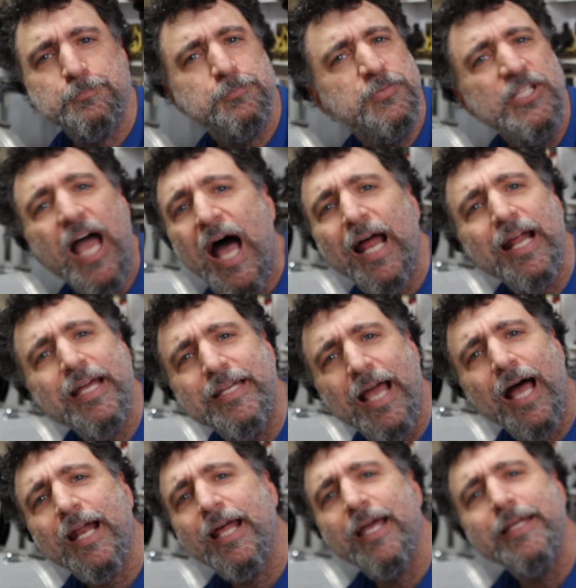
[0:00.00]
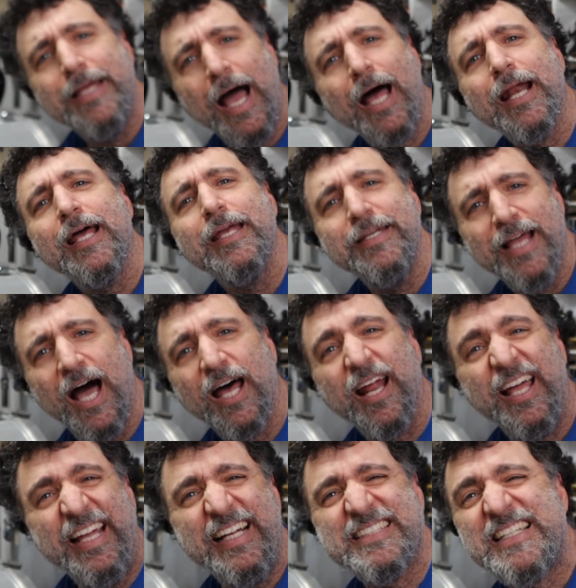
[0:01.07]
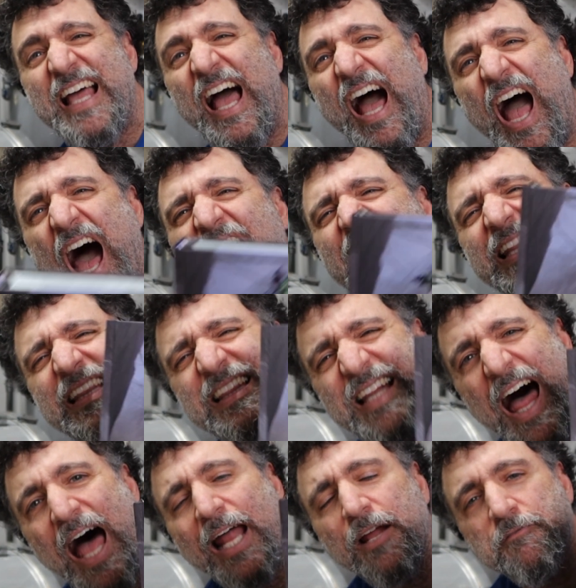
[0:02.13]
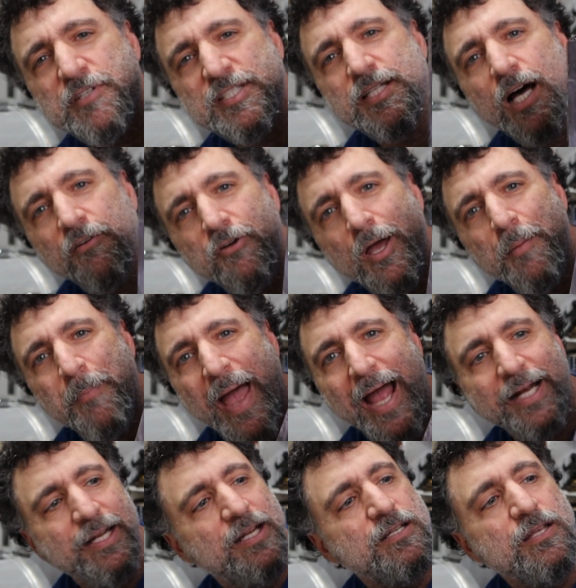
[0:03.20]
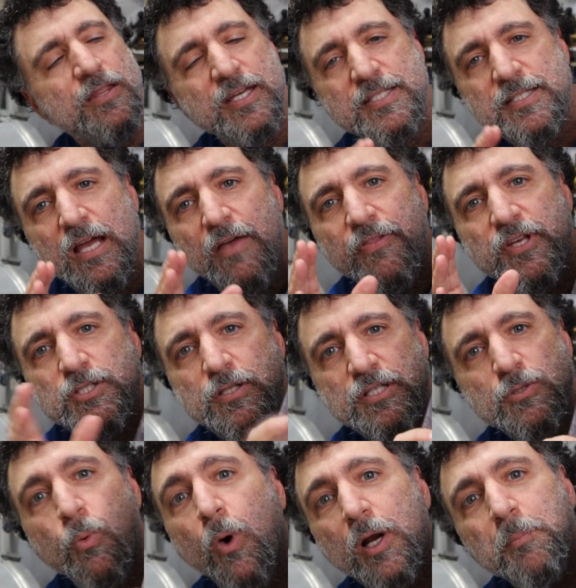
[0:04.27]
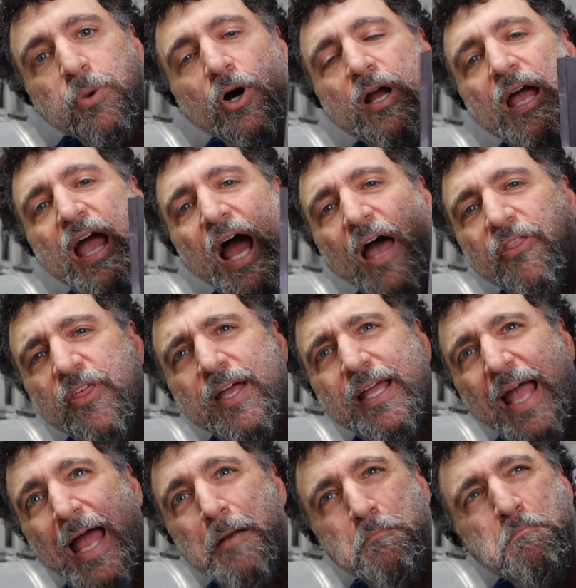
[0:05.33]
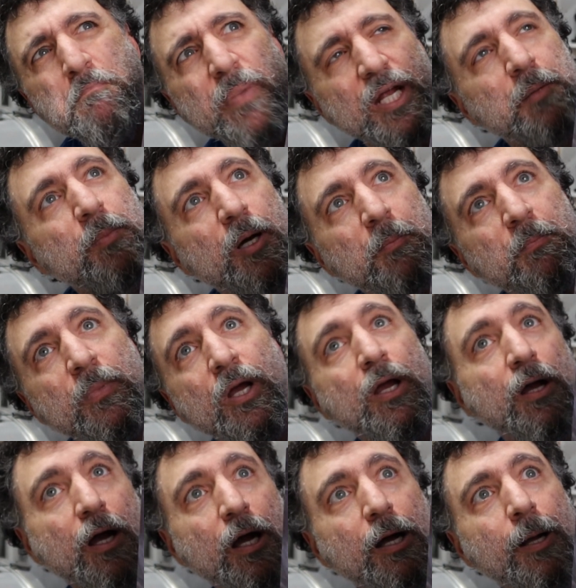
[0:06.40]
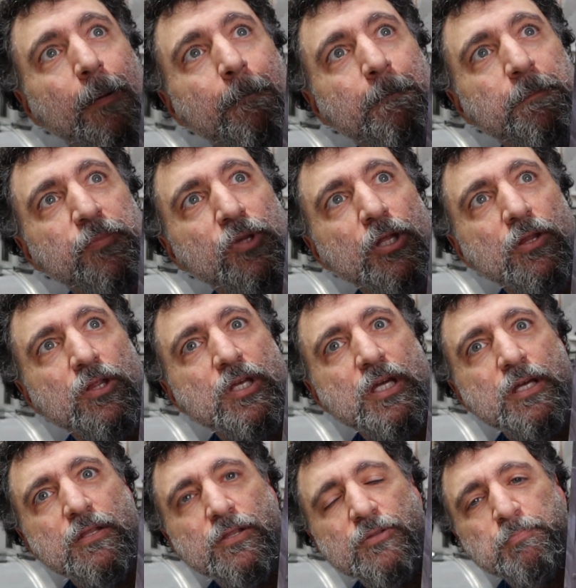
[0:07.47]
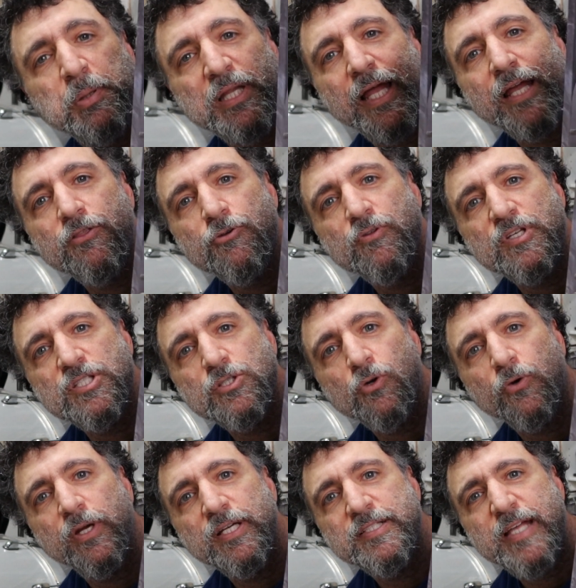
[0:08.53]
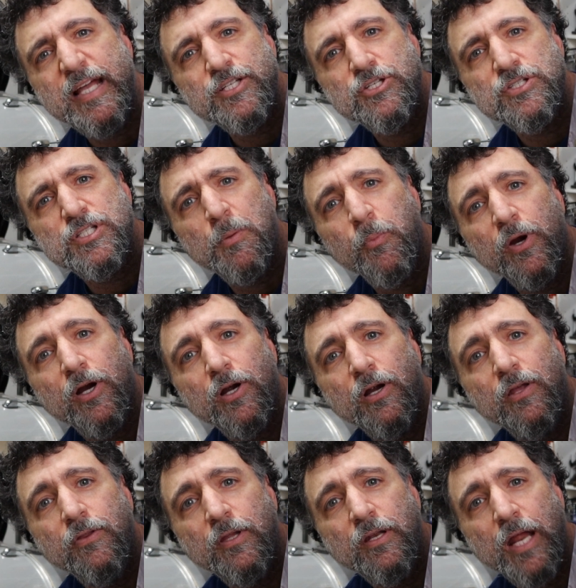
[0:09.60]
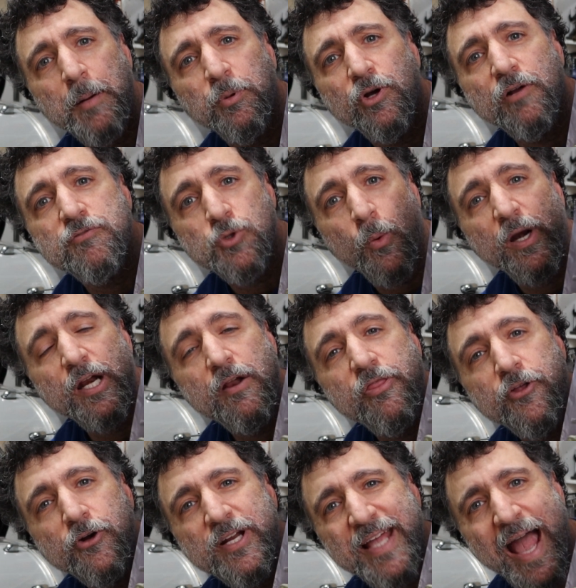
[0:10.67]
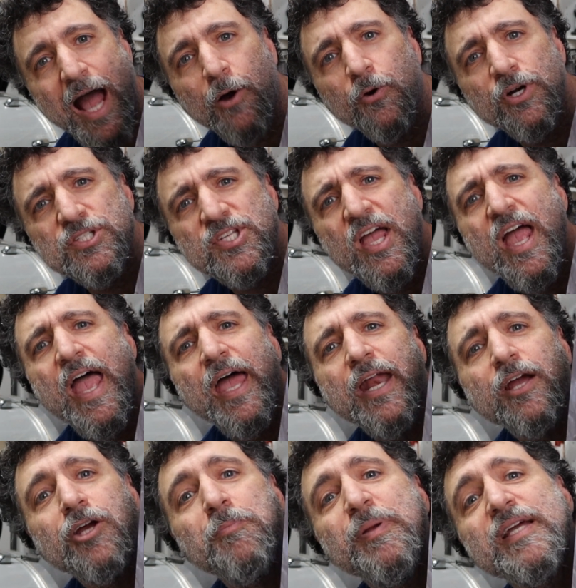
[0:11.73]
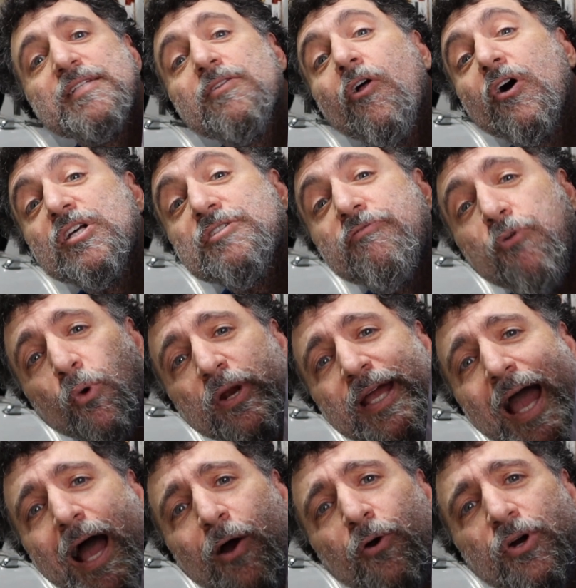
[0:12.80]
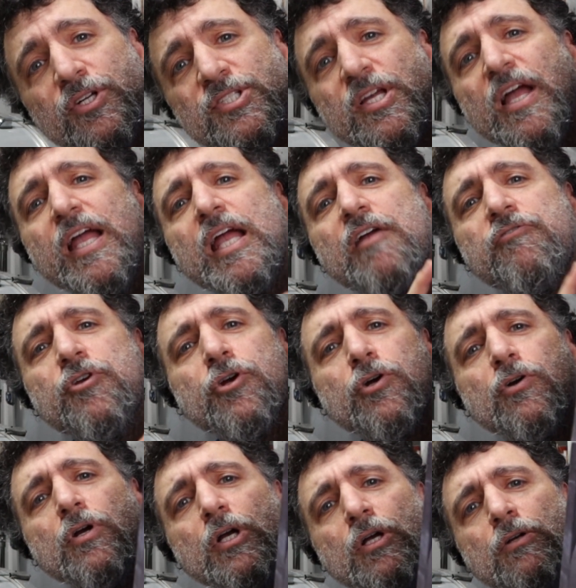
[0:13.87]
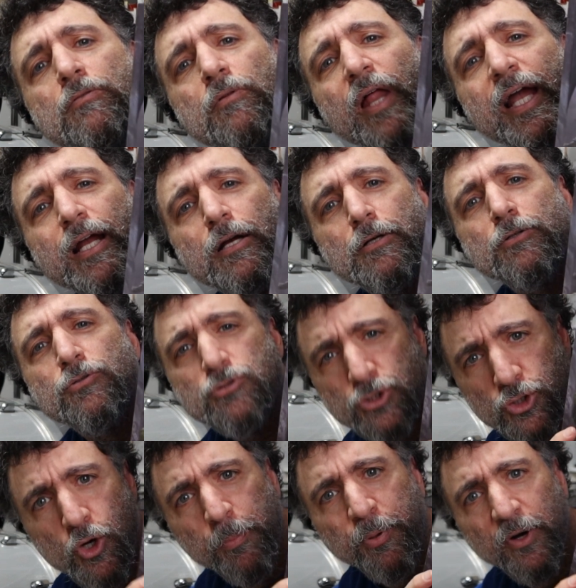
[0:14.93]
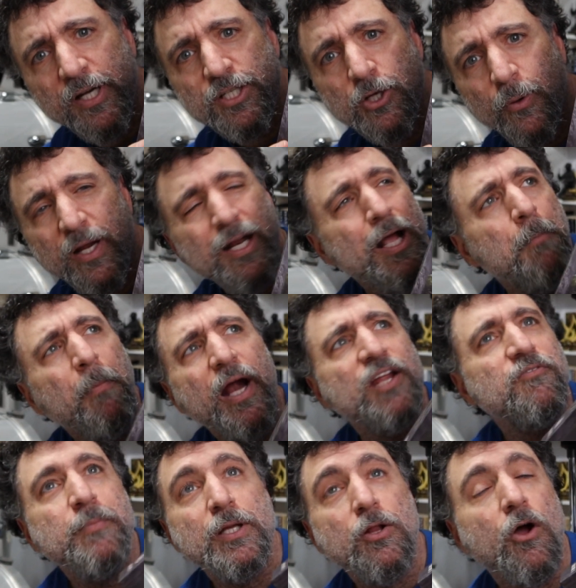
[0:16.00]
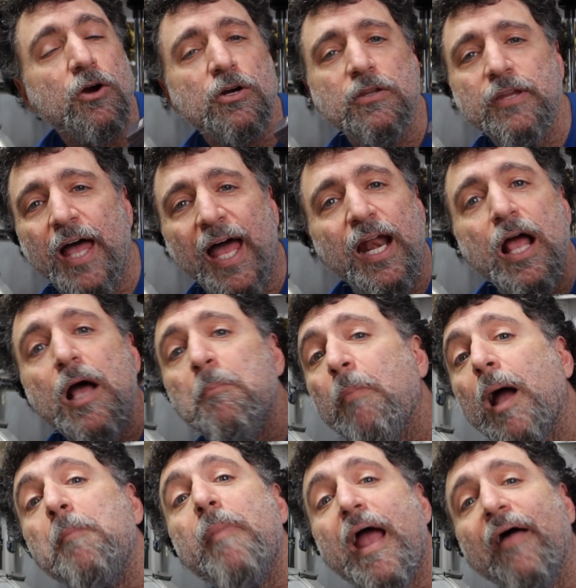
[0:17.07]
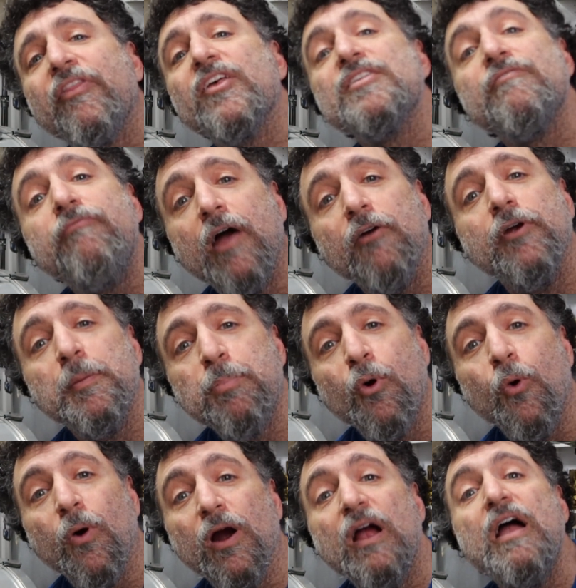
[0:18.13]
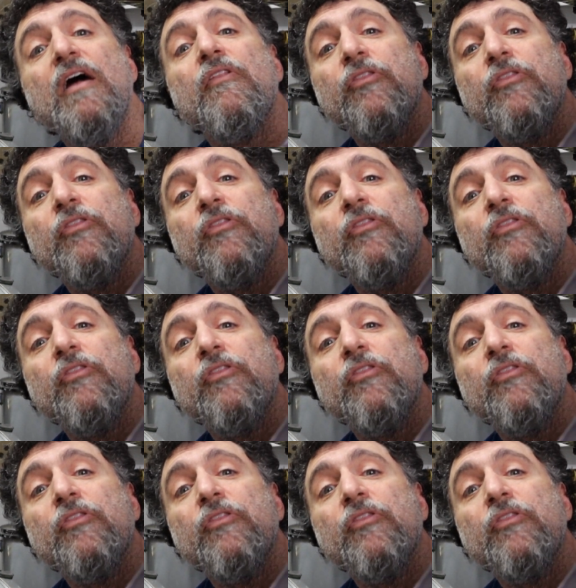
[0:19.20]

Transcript: yada, yada, yada, yada. It's a lot of stuff packed into this one book. I think at minimum, the playing through this story takes you somewhere in the neighborhood of 20 to 30 hours, and it could be as long as 40 hours if you're like super into it. Might even be longer than that. My math is very poor.